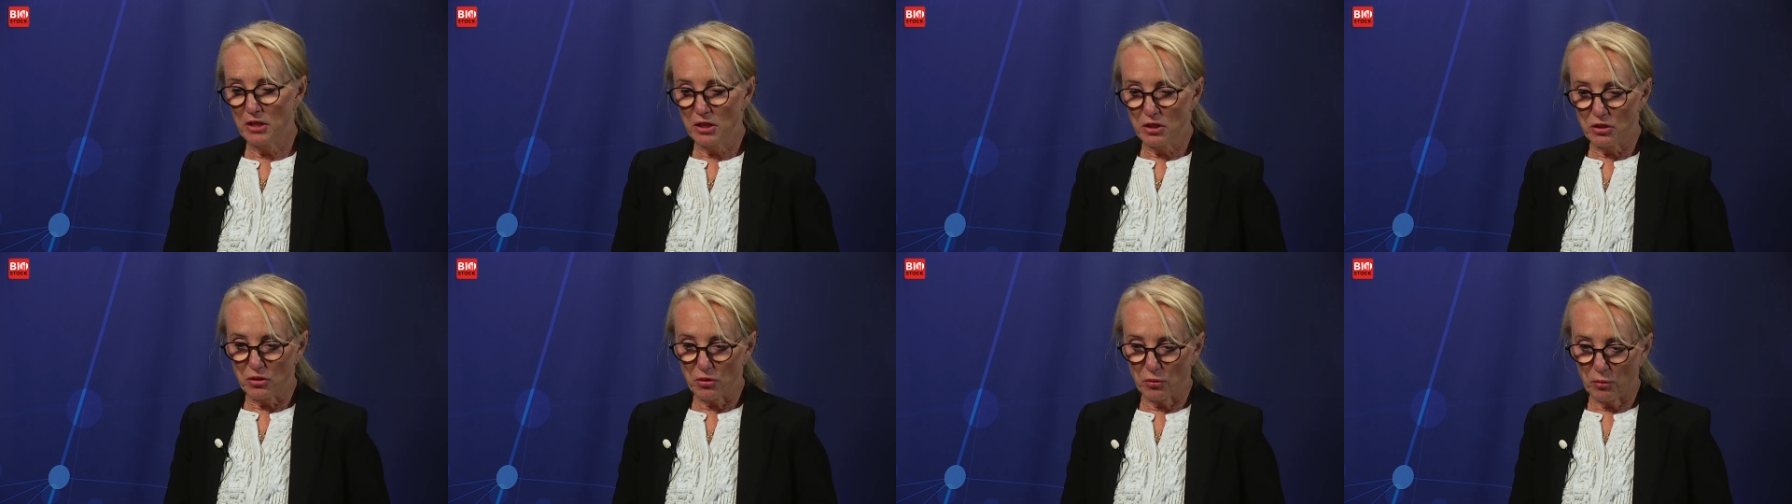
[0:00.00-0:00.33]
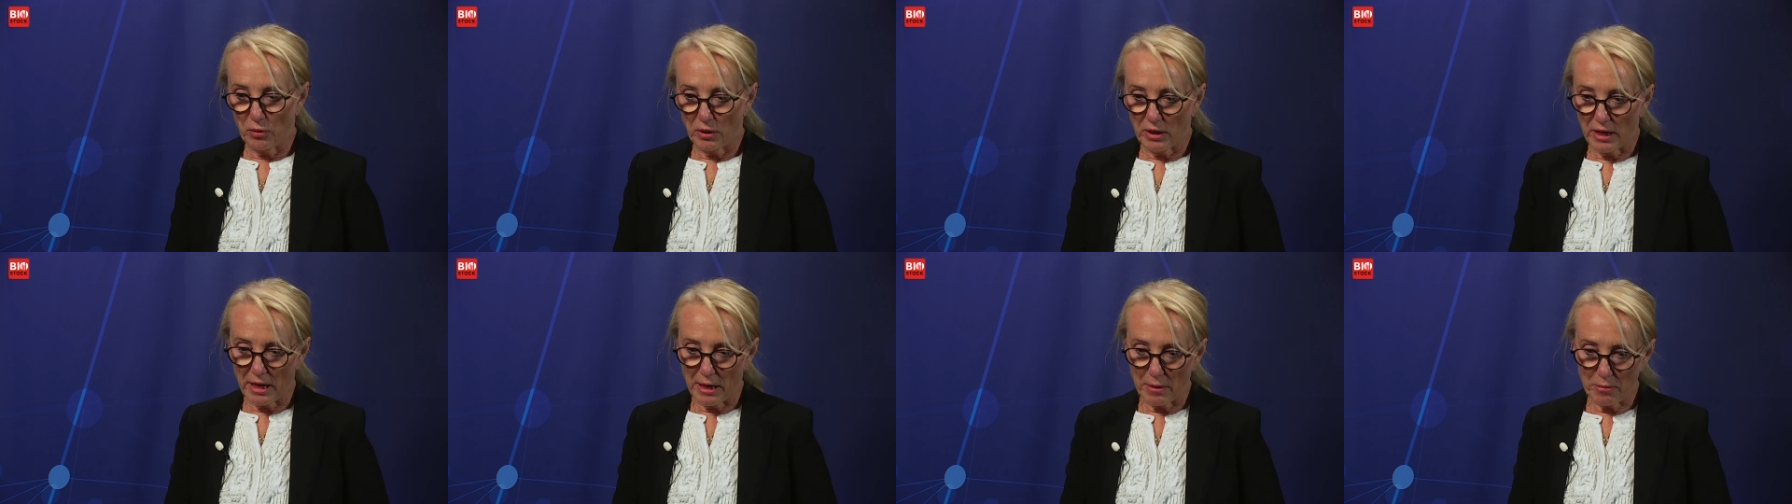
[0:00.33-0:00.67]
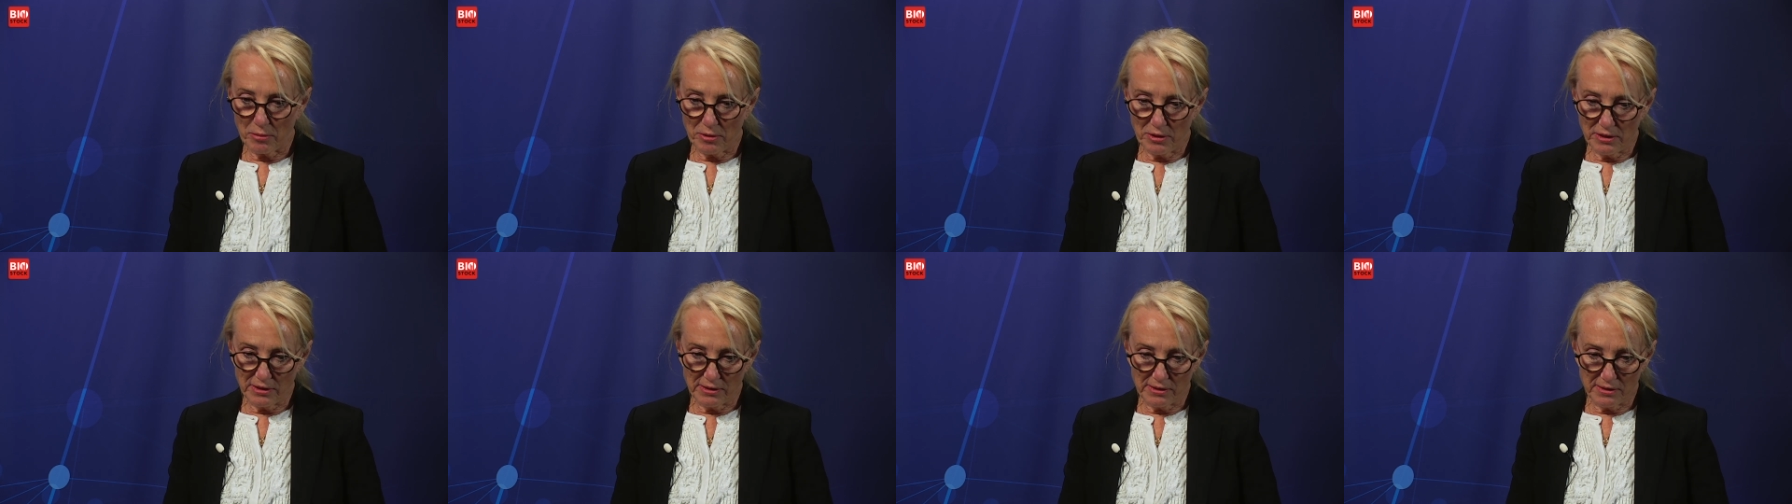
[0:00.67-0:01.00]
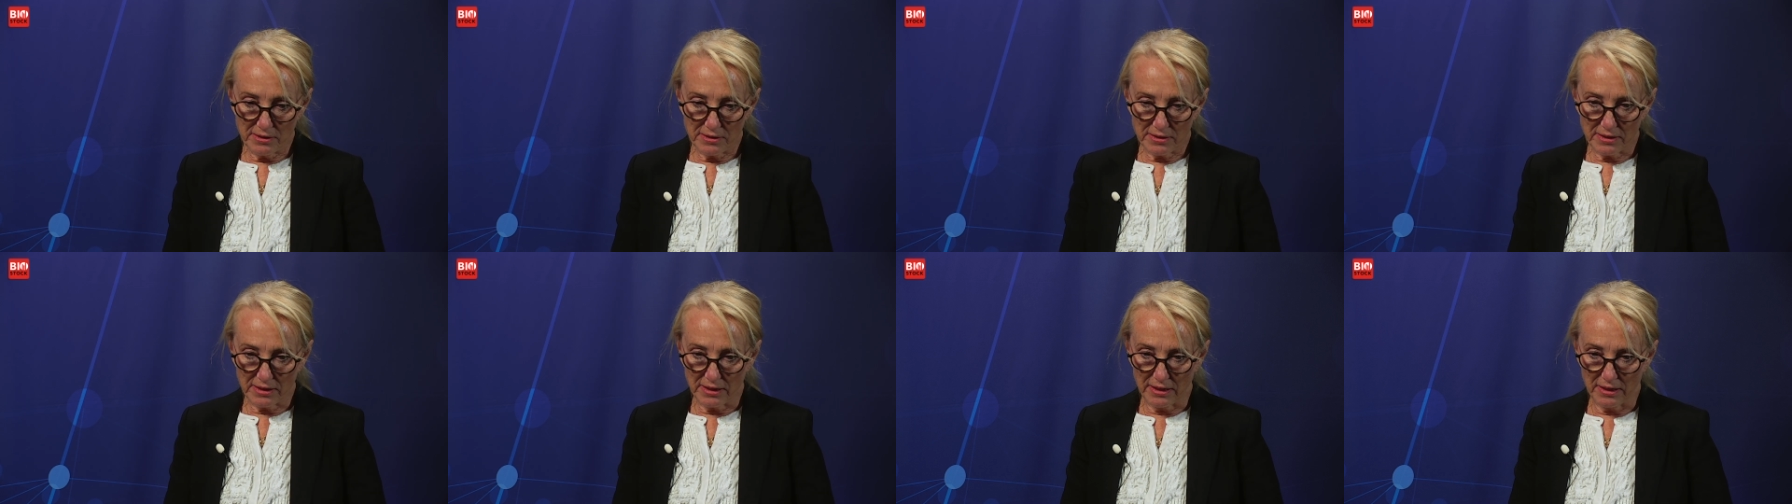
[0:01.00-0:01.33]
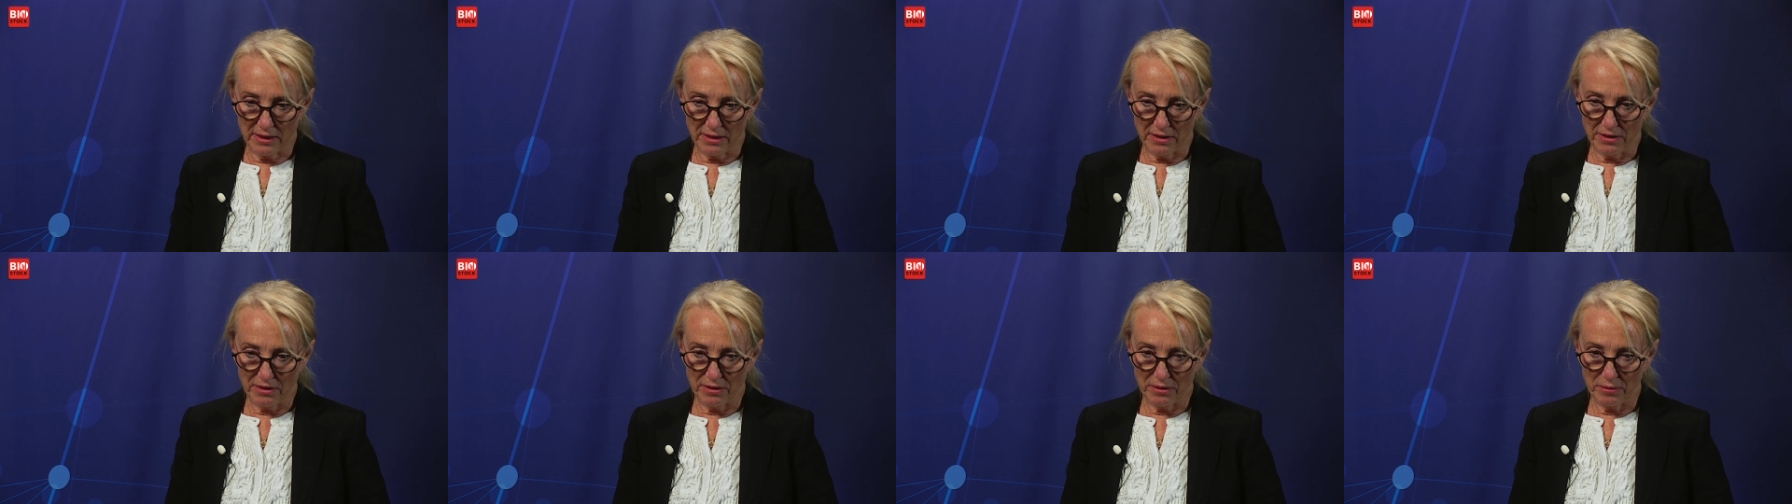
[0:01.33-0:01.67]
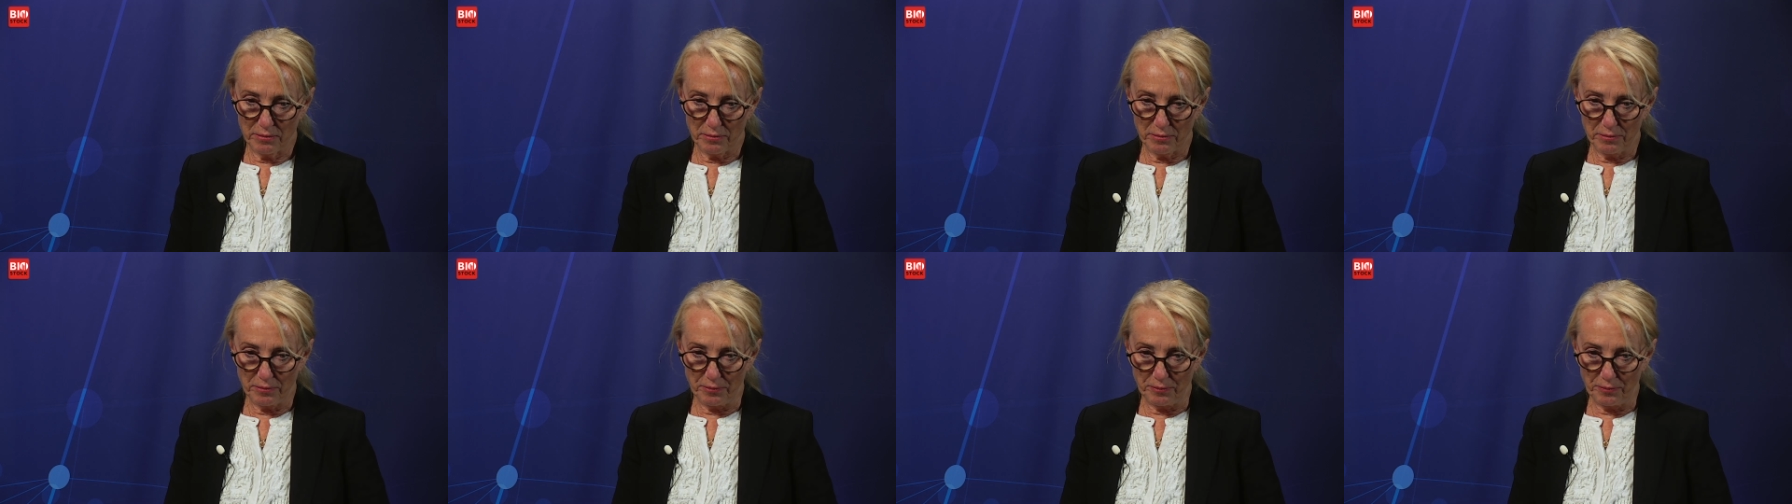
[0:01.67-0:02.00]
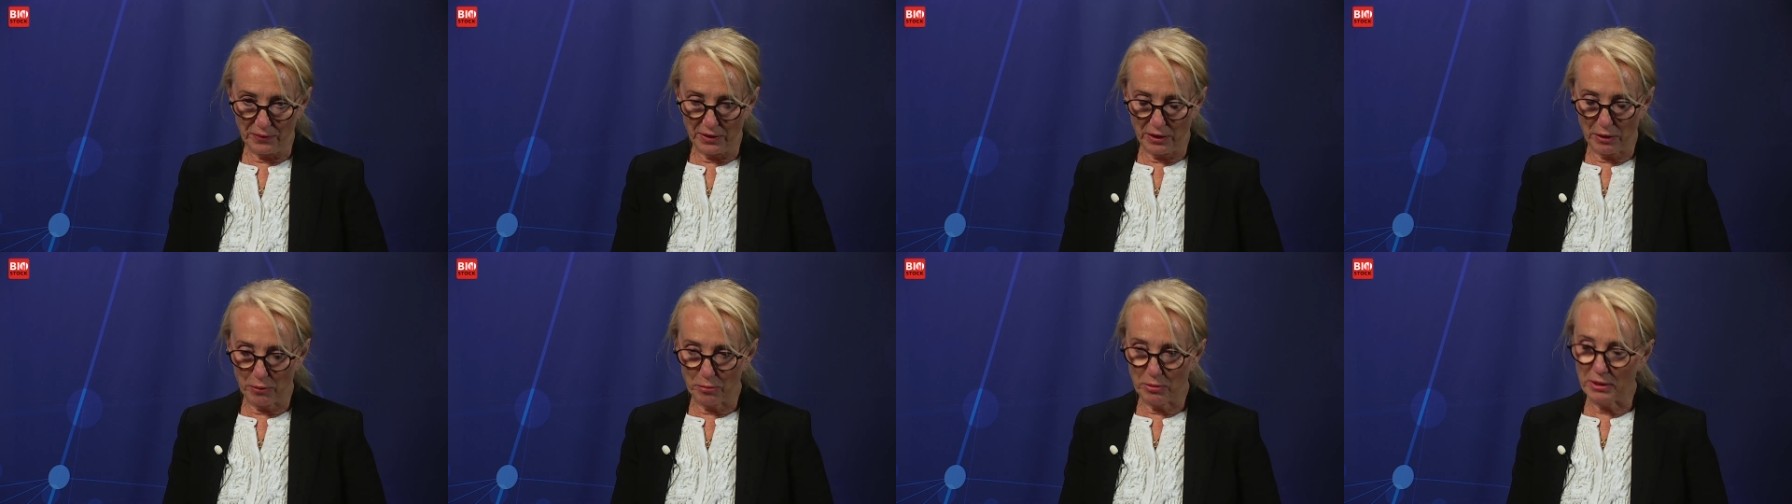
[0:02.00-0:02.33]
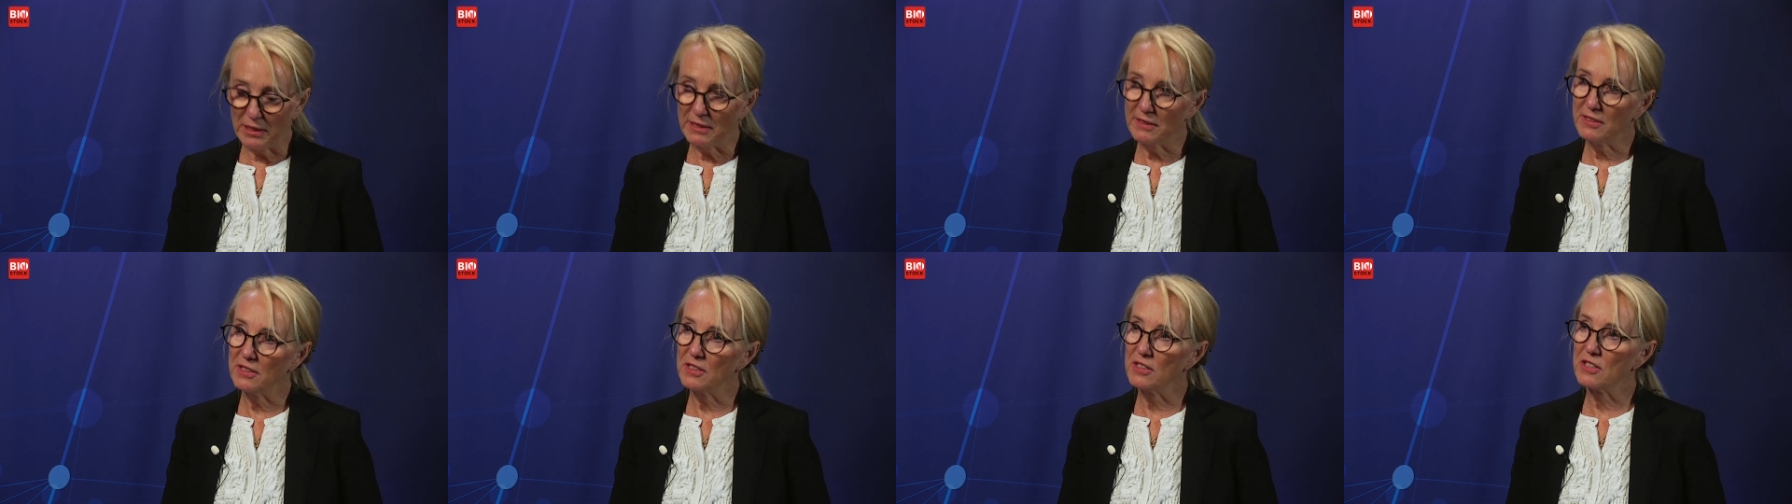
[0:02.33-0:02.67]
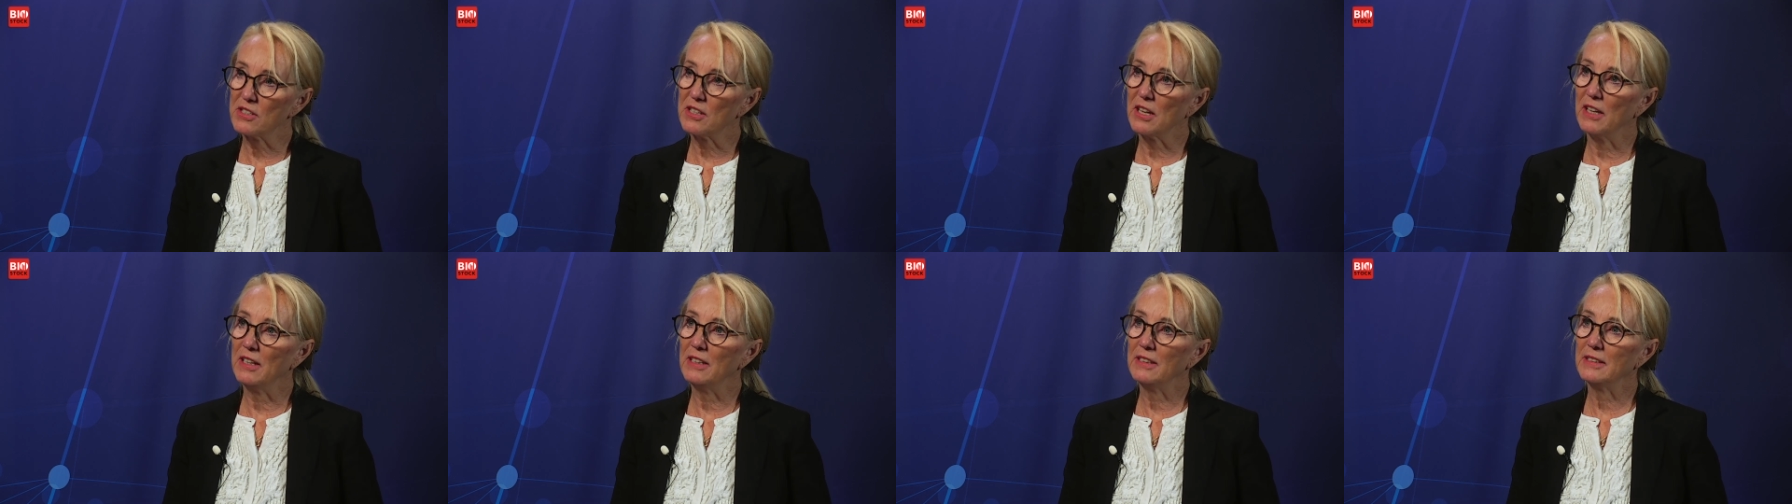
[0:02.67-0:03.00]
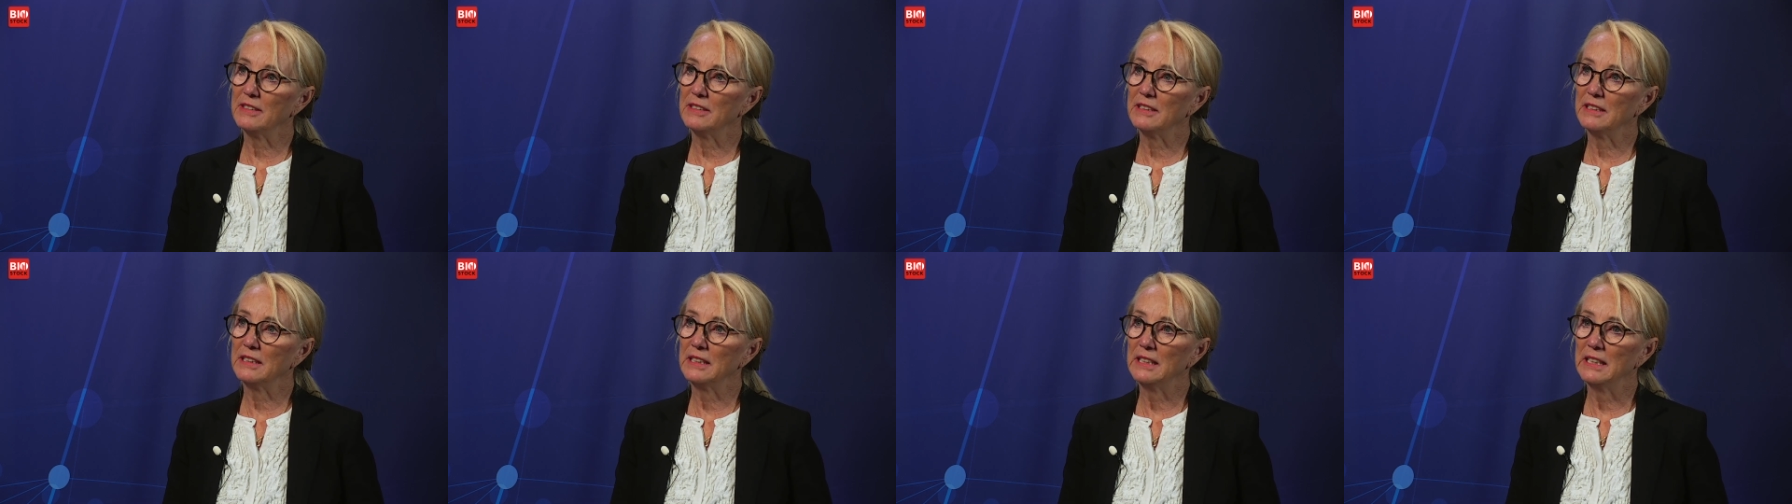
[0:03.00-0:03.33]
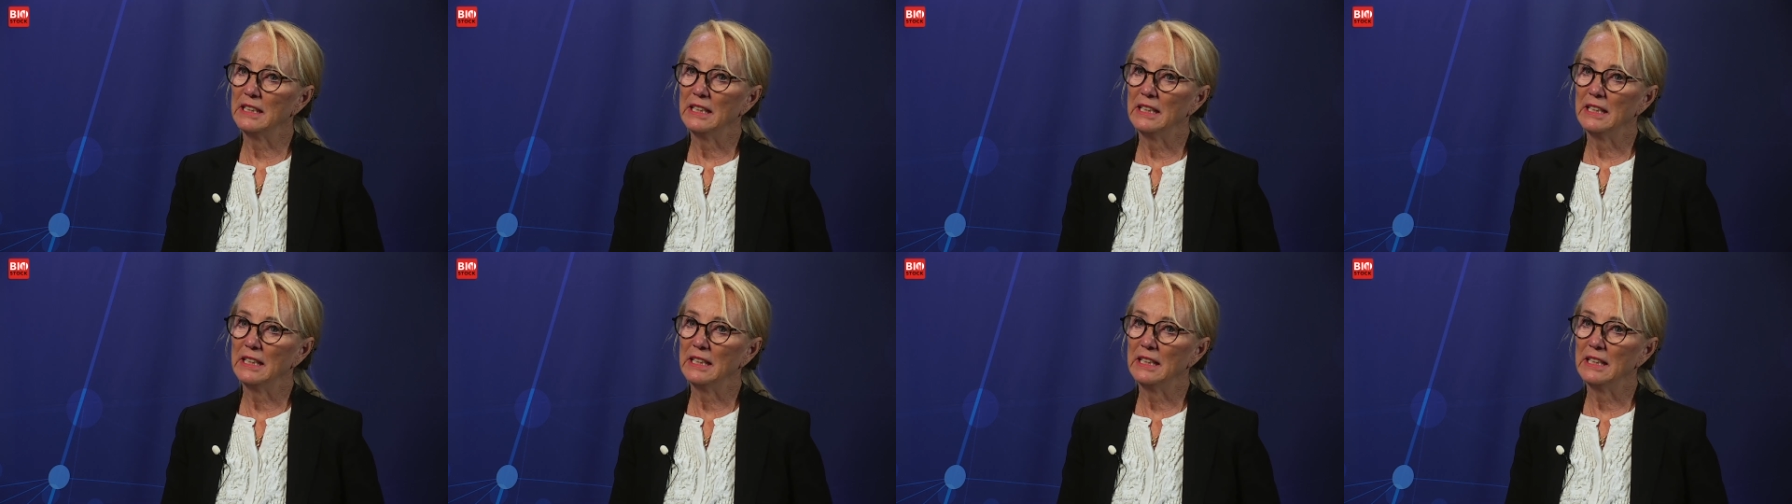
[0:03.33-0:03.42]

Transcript: So what happens is um, our patient starts